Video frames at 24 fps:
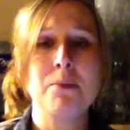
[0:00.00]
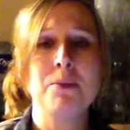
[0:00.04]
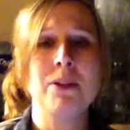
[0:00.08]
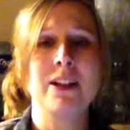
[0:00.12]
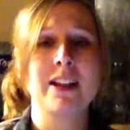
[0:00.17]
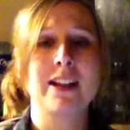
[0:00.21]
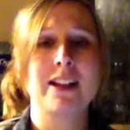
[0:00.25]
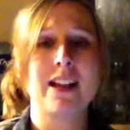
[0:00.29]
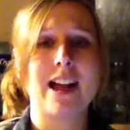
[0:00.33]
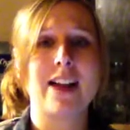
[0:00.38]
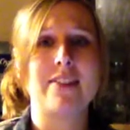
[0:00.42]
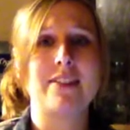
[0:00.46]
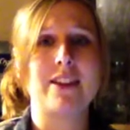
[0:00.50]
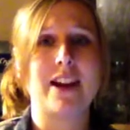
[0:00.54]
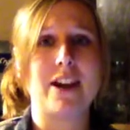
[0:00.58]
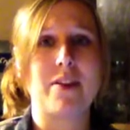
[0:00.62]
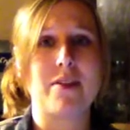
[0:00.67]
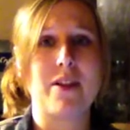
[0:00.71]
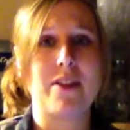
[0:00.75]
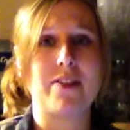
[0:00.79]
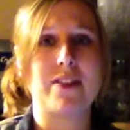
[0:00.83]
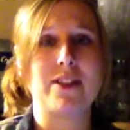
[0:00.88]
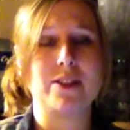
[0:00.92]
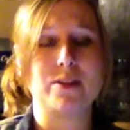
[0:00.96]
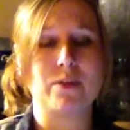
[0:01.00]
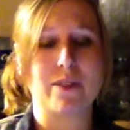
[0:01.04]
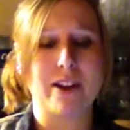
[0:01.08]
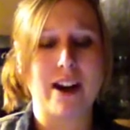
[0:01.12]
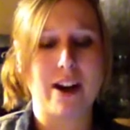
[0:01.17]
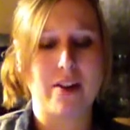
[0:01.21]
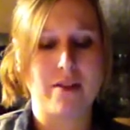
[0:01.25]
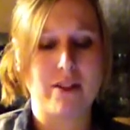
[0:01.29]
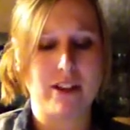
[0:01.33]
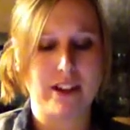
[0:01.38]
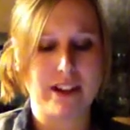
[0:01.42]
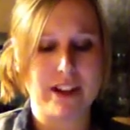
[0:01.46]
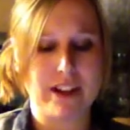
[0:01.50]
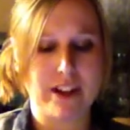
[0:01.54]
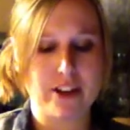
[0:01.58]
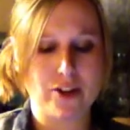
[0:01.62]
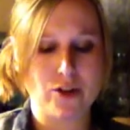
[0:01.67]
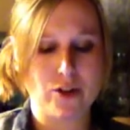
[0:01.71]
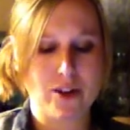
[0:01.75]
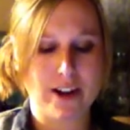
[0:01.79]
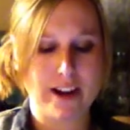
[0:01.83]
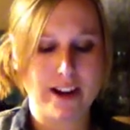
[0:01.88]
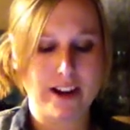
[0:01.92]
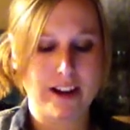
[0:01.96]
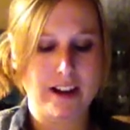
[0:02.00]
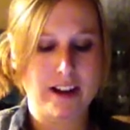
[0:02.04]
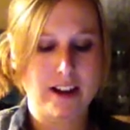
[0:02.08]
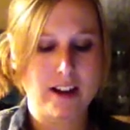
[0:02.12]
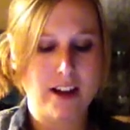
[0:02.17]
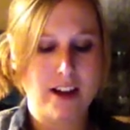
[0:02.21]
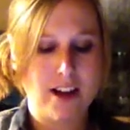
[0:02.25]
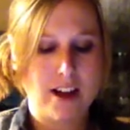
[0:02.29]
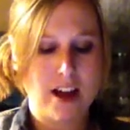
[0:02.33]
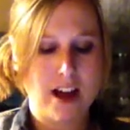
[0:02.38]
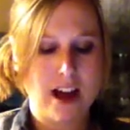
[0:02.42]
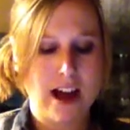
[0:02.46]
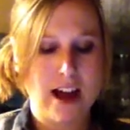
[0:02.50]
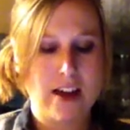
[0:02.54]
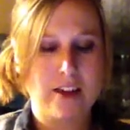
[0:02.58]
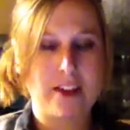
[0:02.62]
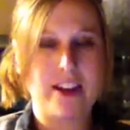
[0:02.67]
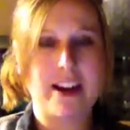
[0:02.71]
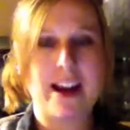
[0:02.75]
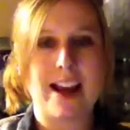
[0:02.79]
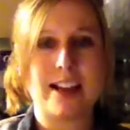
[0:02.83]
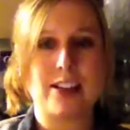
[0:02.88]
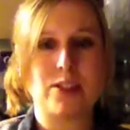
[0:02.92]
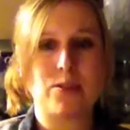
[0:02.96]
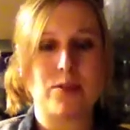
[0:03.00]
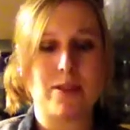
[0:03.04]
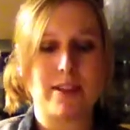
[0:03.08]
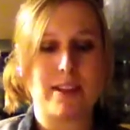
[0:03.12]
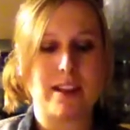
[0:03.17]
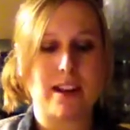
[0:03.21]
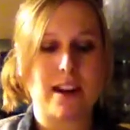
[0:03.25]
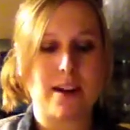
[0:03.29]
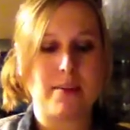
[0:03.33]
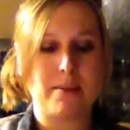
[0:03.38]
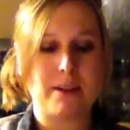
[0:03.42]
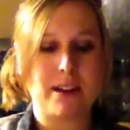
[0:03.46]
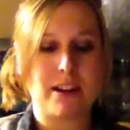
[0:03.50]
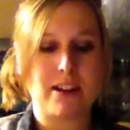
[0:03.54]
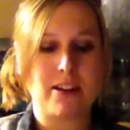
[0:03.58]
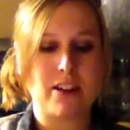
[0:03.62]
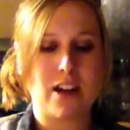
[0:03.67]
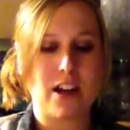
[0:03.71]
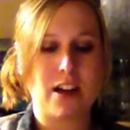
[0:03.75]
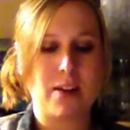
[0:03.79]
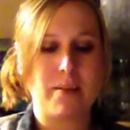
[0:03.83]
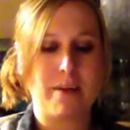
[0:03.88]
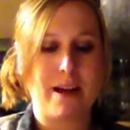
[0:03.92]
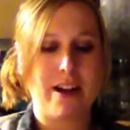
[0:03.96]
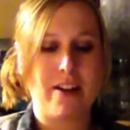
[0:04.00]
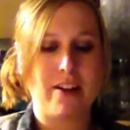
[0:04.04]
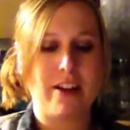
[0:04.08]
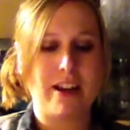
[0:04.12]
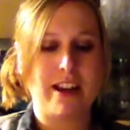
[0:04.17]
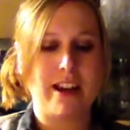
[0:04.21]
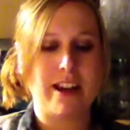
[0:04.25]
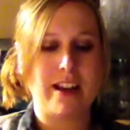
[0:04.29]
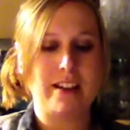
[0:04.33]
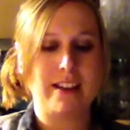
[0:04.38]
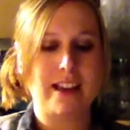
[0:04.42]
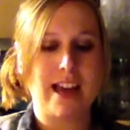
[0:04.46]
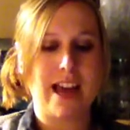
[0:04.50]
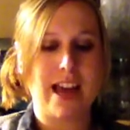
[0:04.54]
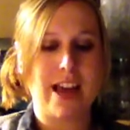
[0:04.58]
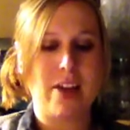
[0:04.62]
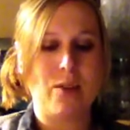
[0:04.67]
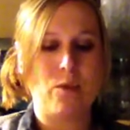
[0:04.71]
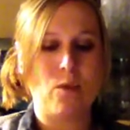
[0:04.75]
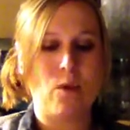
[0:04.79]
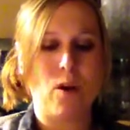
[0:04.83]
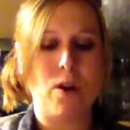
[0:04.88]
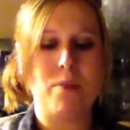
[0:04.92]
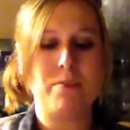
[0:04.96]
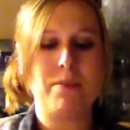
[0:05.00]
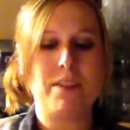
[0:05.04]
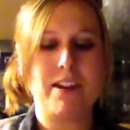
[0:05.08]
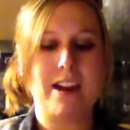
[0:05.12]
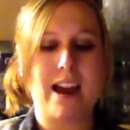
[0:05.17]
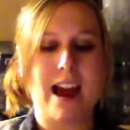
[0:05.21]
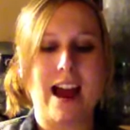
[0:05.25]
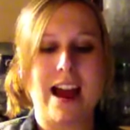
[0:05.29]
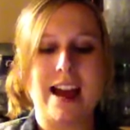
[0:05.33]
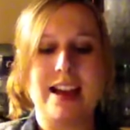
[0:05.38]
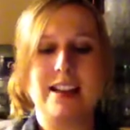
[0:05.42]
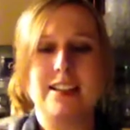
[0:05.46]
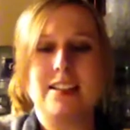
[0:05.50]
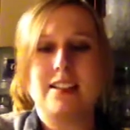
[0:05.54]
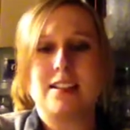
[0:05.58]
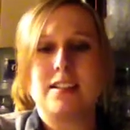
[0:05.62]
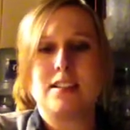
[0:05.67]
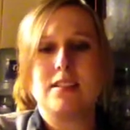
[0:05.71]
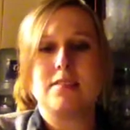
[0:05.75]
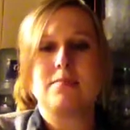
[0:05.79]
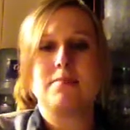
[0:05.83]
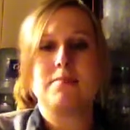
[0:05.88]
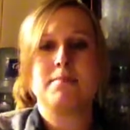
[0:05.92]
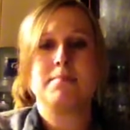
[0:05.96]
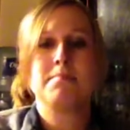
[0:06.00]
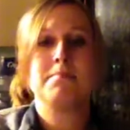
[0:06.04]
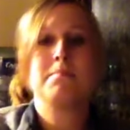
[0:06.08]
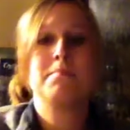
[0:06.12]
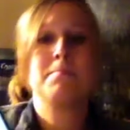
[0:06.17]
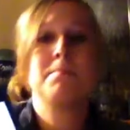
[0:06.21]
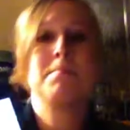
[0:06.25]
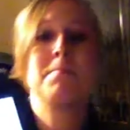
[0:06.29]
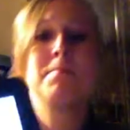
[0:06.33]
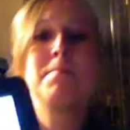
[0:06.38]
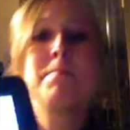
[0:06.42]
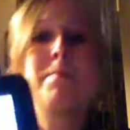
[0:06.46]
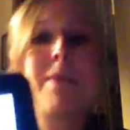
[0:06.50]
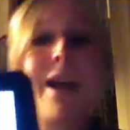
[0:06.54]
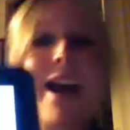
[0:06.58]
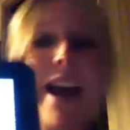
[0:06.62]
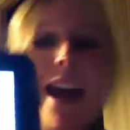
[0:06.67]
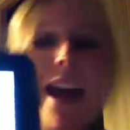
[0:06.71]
I'm really glad that I read this one. I really enjoyed it. The next one that I'm going to talk about is A Warmth and Ice by